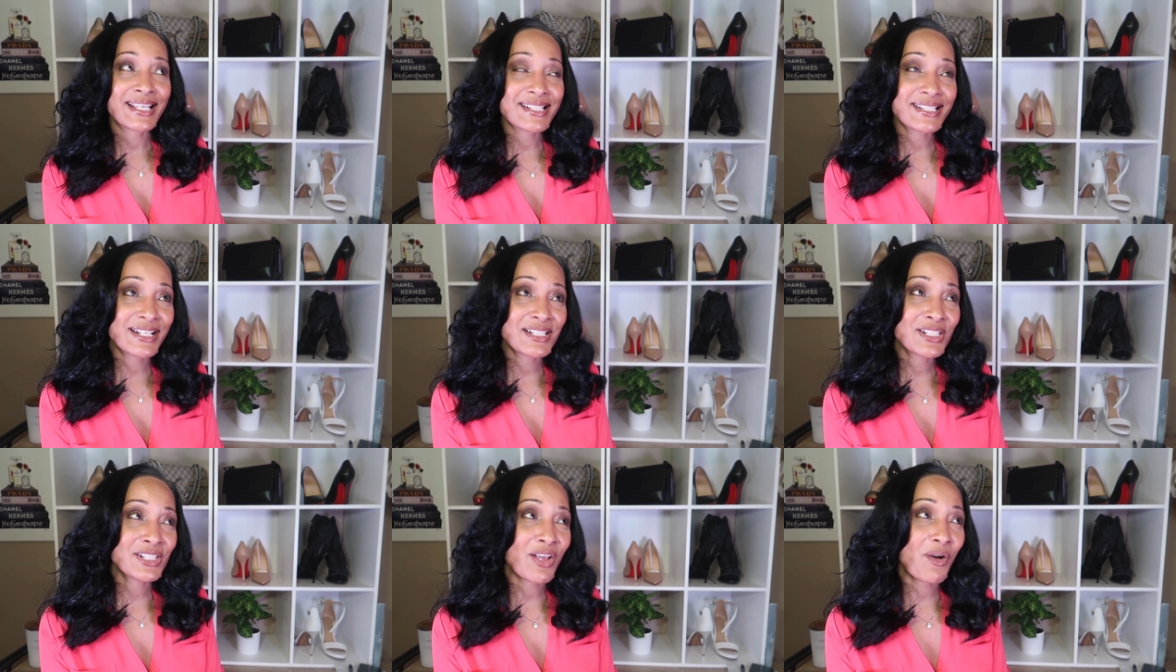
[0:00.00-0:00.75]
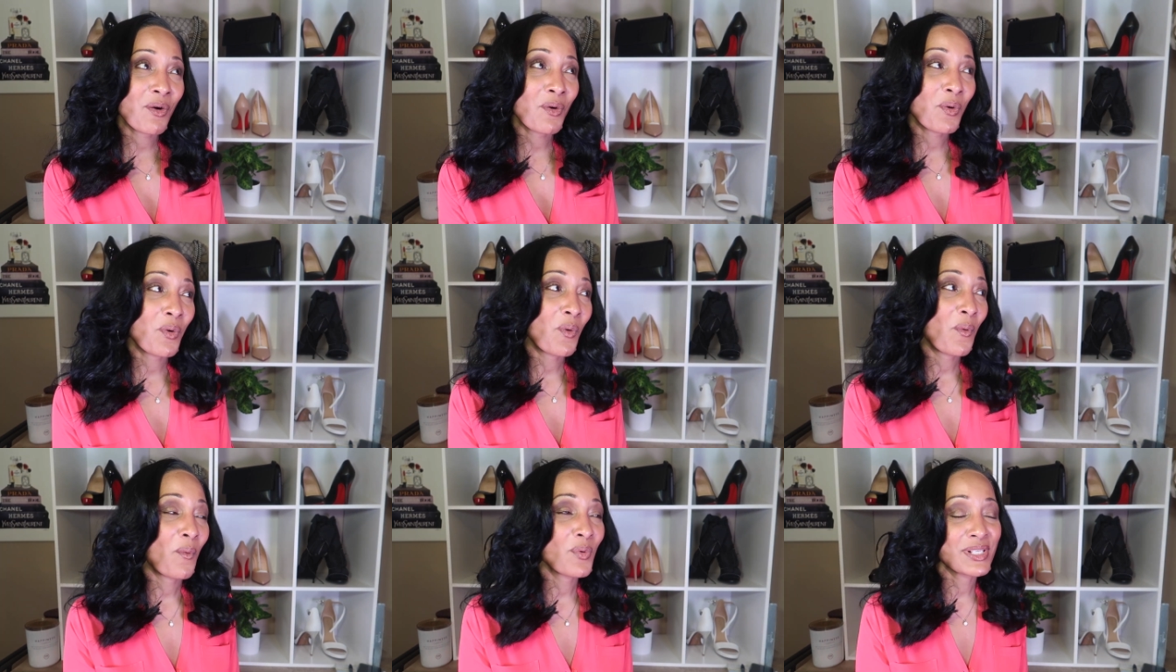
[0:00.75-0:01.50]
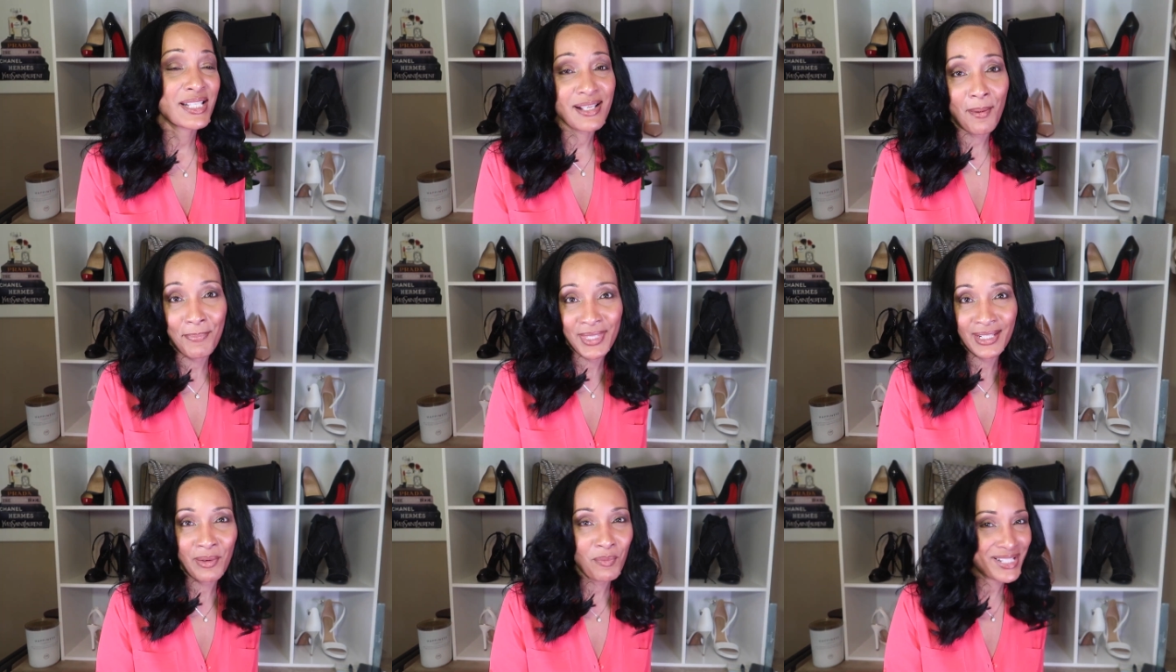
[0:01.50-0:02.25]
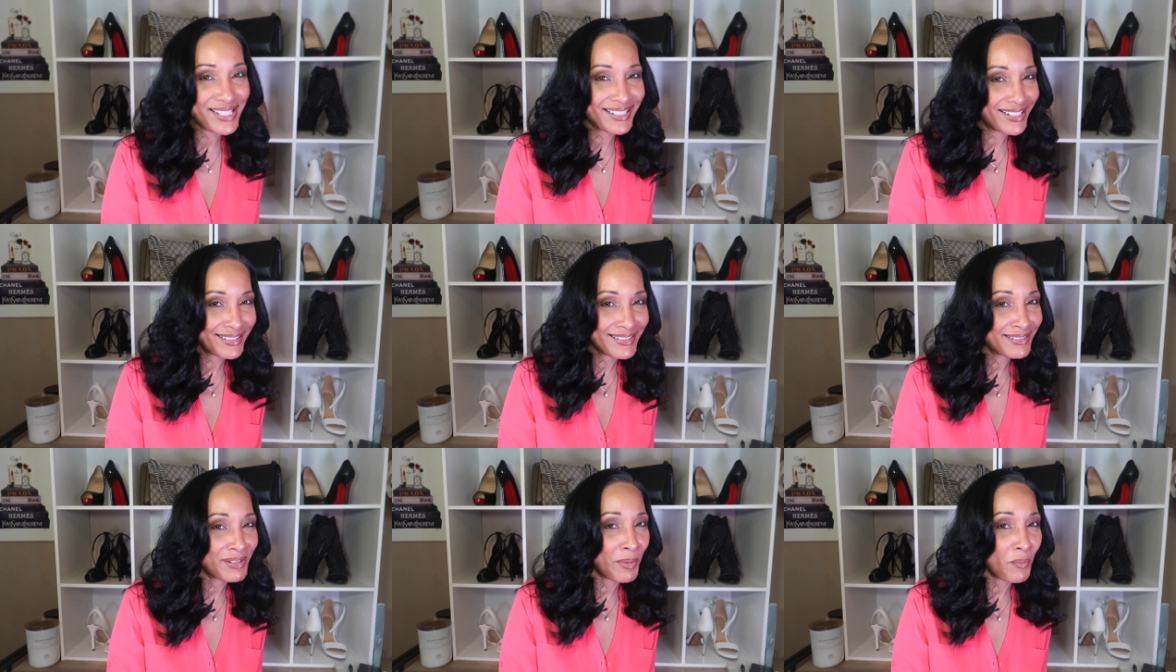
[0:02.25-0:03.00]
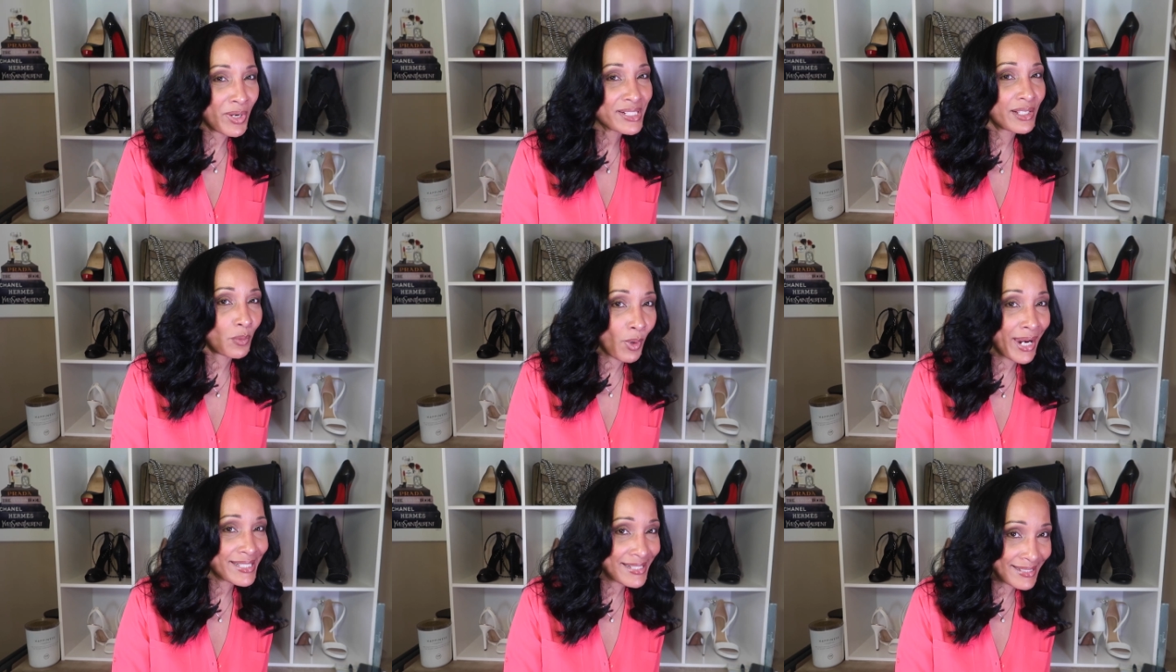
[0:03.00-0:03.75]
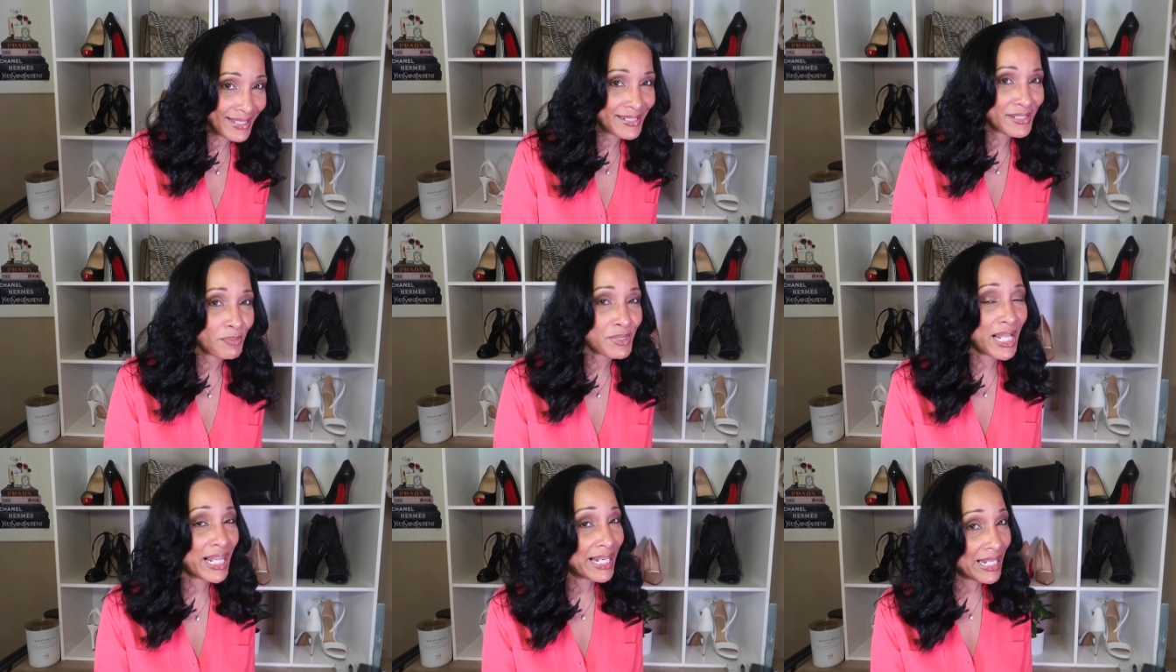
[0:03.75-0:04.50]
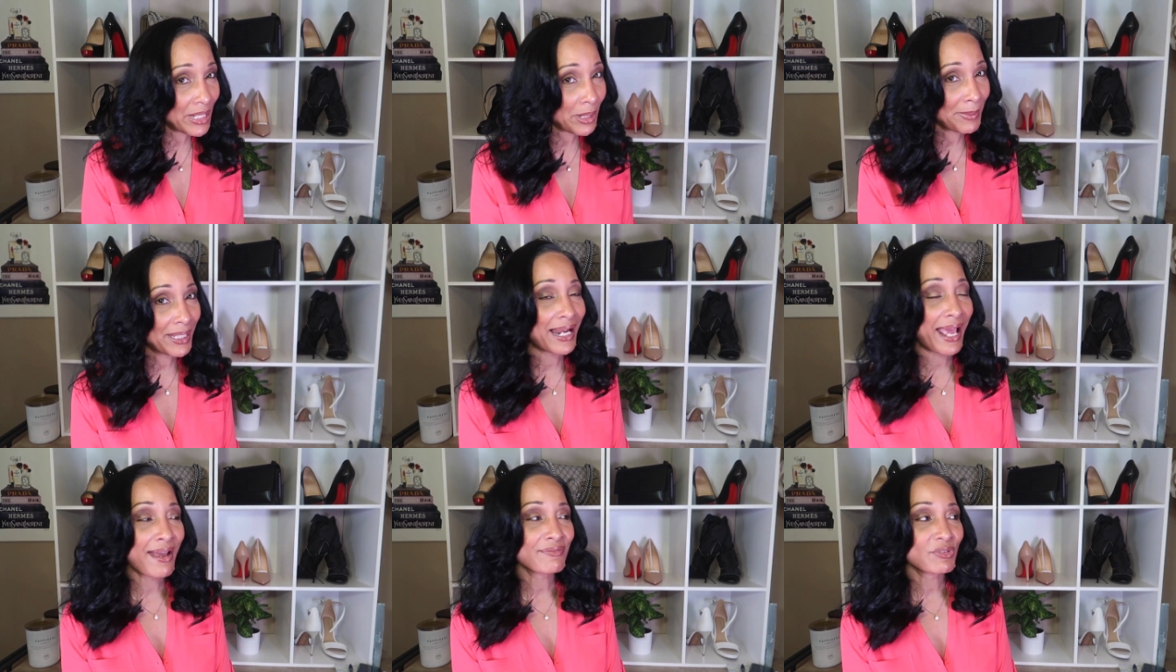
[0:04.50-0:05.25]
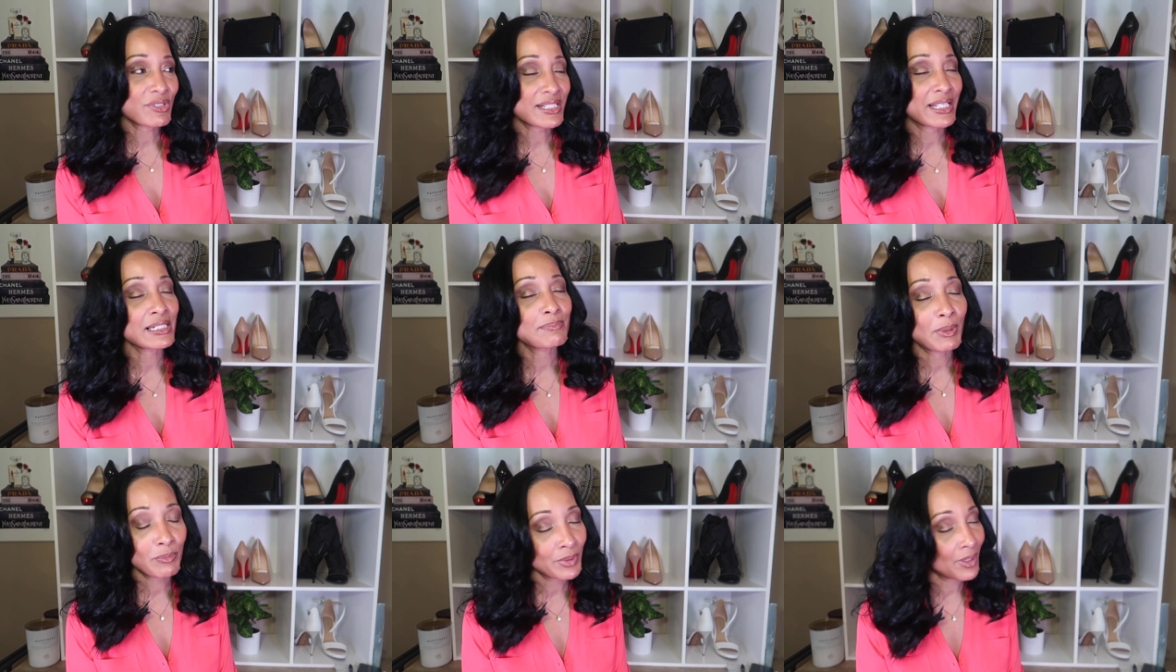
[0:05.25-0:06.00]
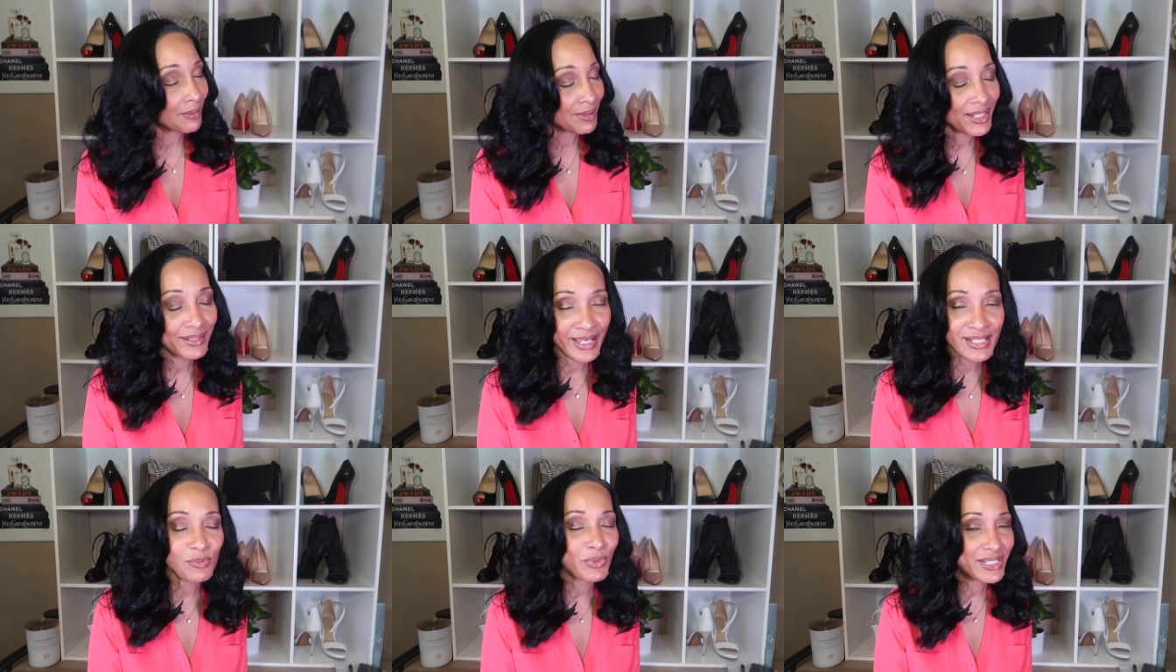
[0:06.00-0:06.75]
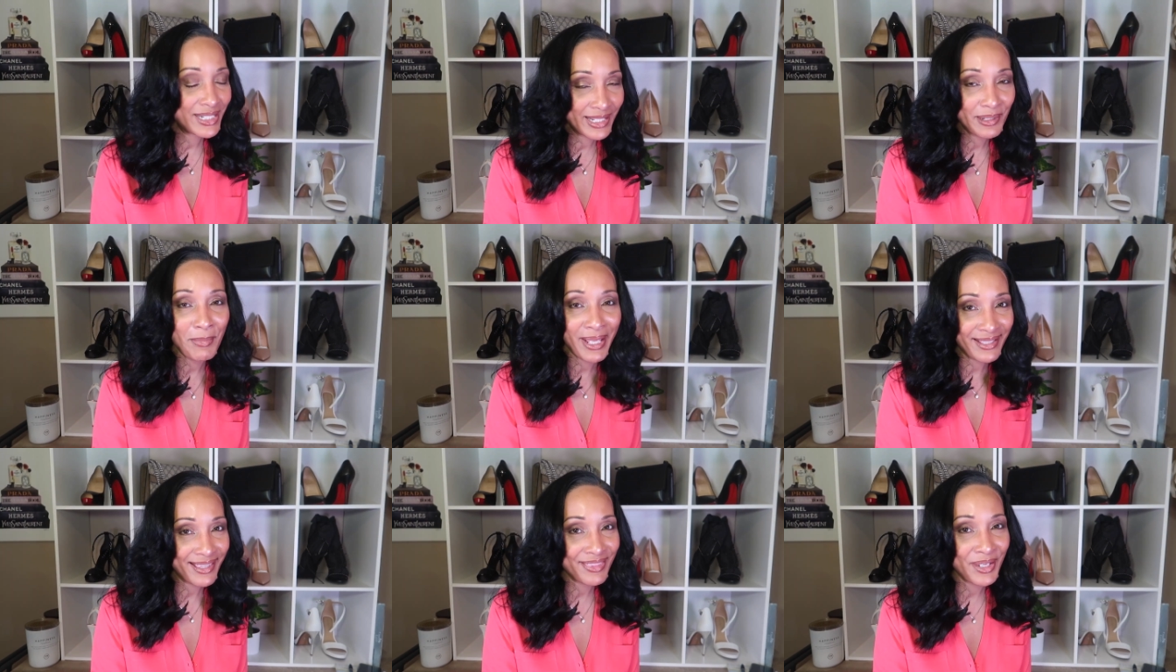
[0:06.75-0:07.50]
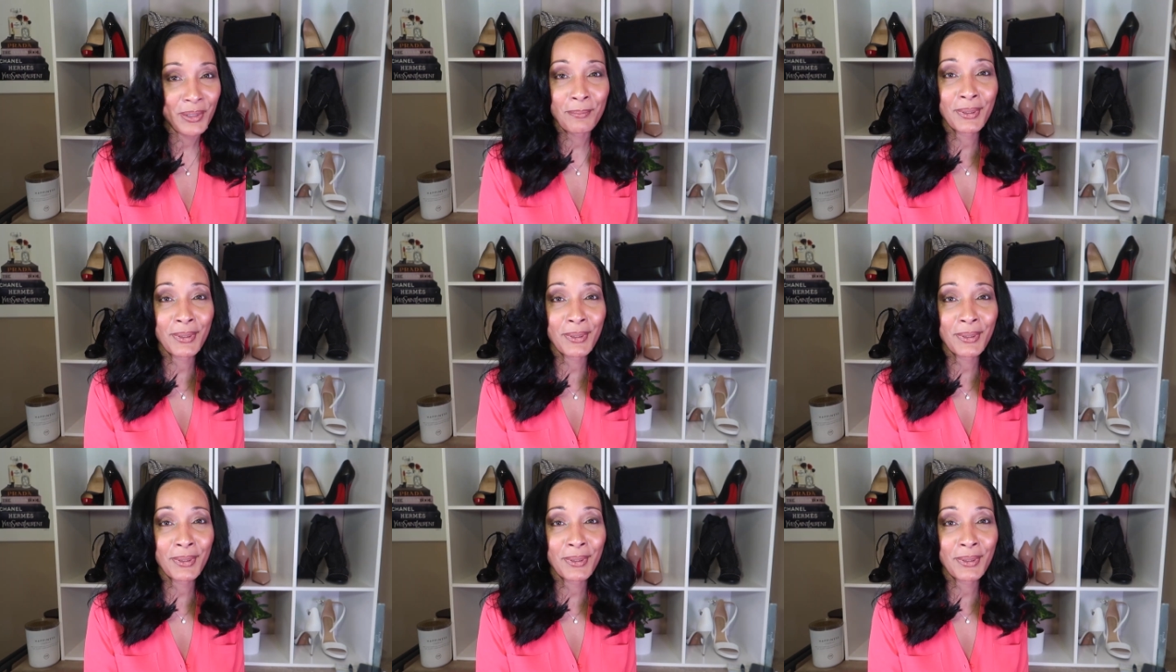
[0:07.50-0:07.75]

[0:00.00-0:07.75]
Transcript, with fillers: at 6:00 something. It wasn't quite 6. It was a little bit after 6, but nonetheless, we did make it there.